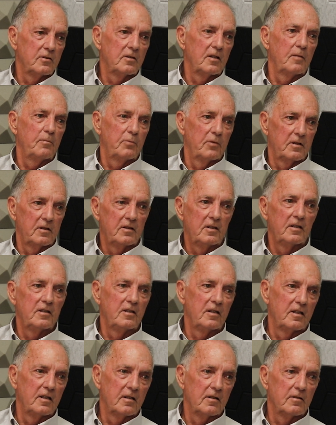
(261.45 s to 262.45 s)
They put it in
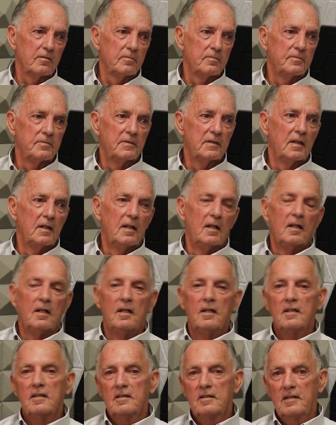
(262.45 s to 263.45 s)
there,
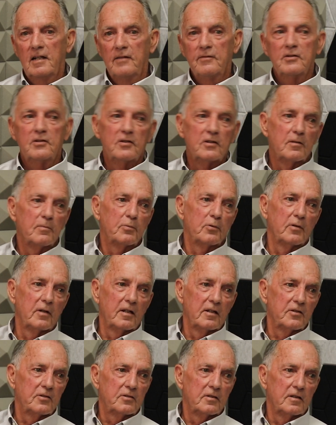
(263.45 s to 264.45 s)
gave it to the
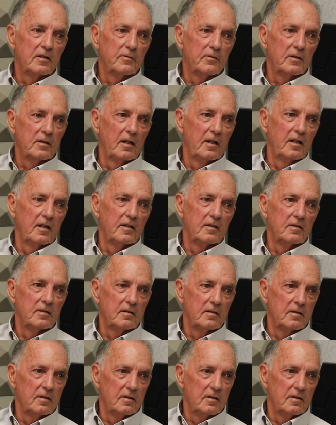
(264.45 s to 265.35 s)
press, and